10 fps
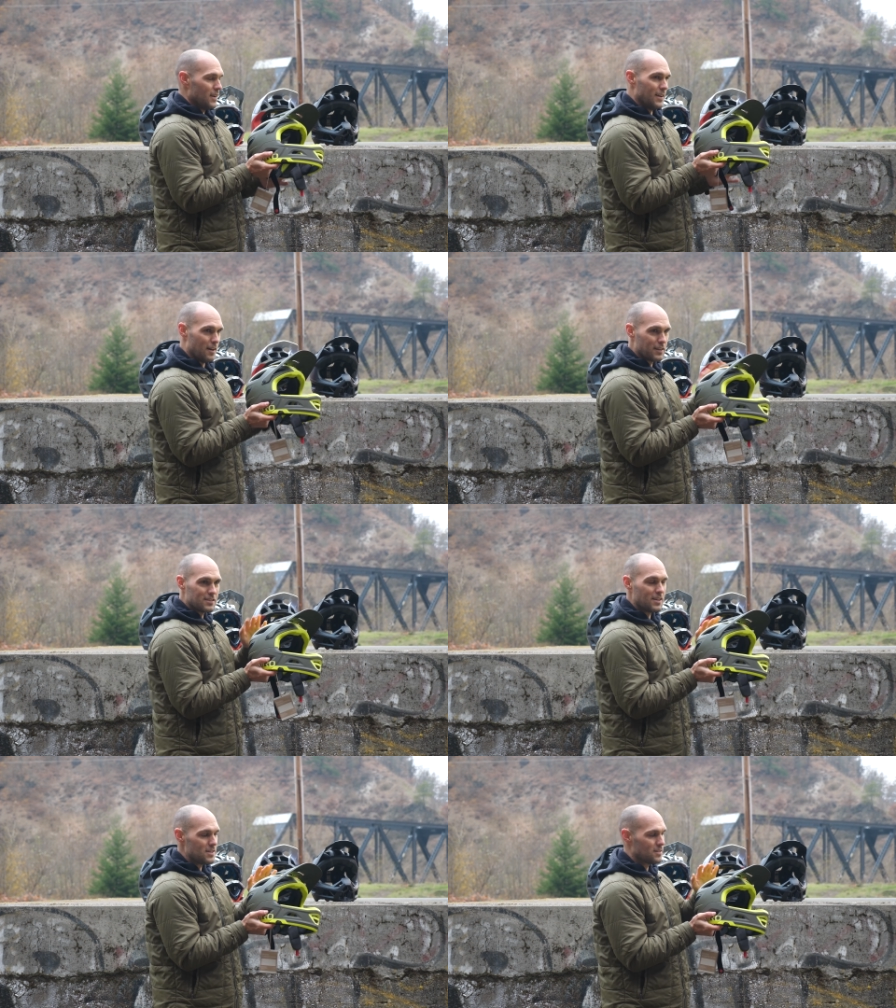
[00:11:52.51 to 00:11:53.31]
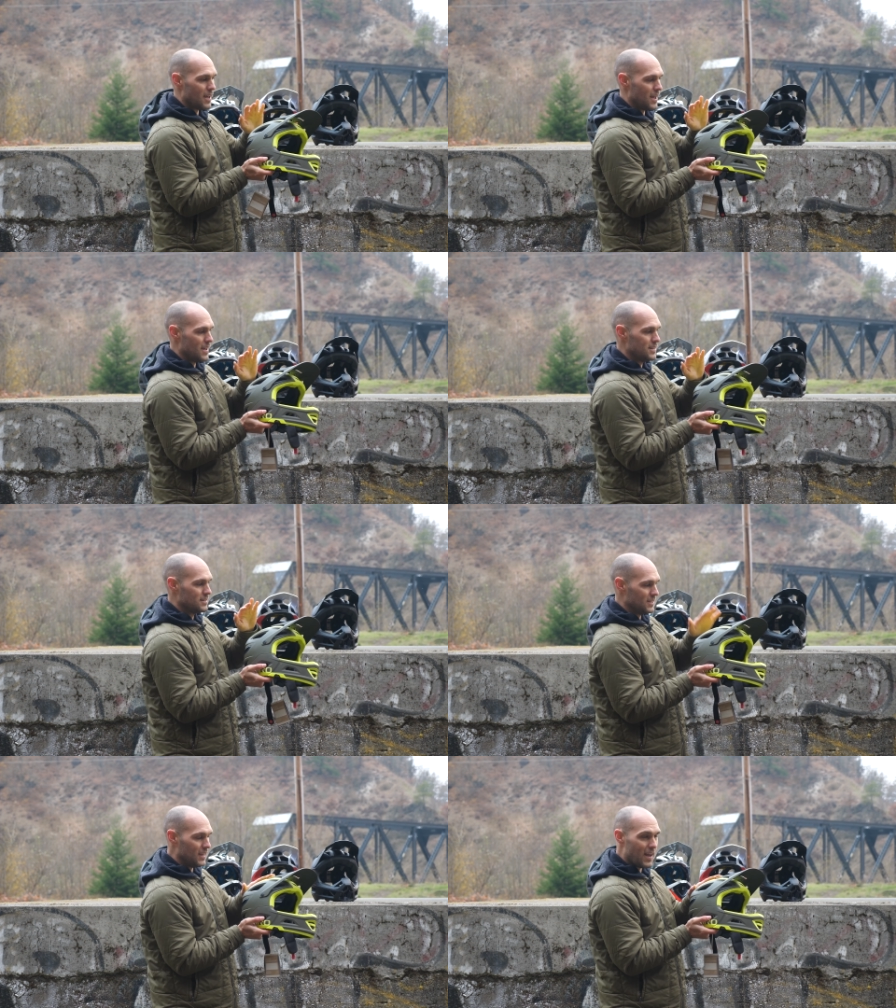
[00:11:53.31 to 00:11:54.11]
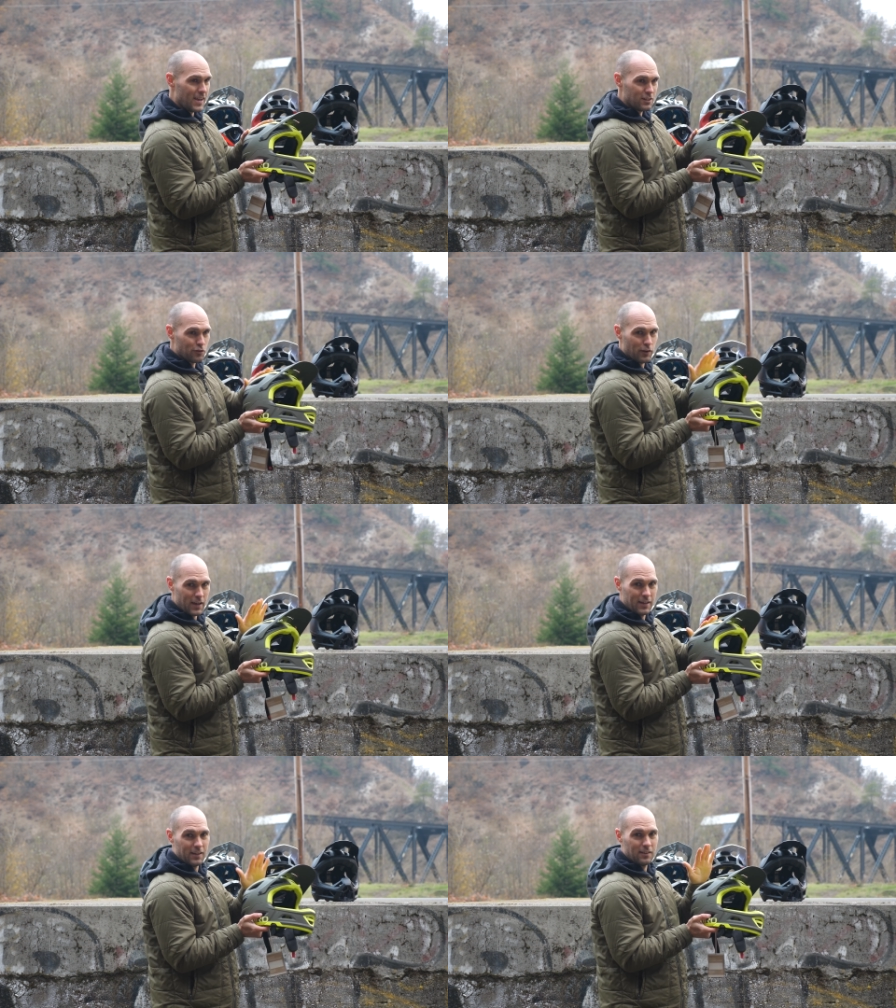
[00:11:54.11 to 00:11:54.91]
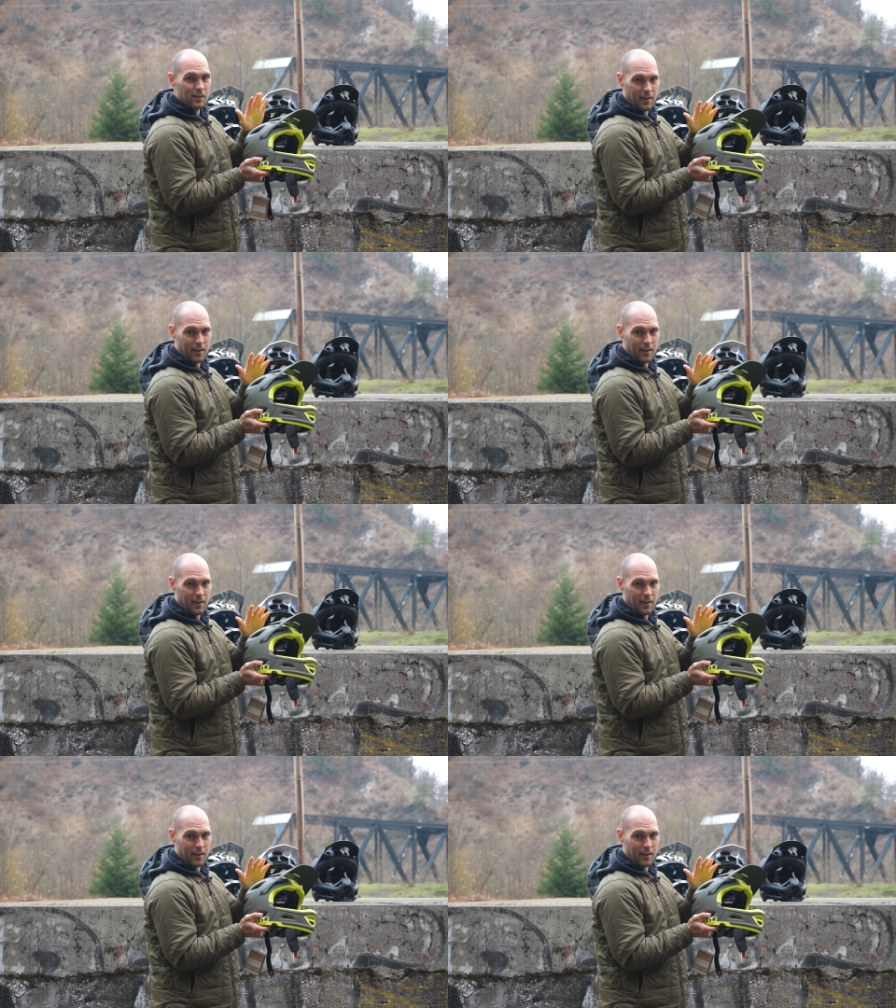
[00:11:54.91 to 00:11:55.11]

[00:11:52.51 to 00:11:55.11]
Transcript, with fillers: Now, this is a D H rated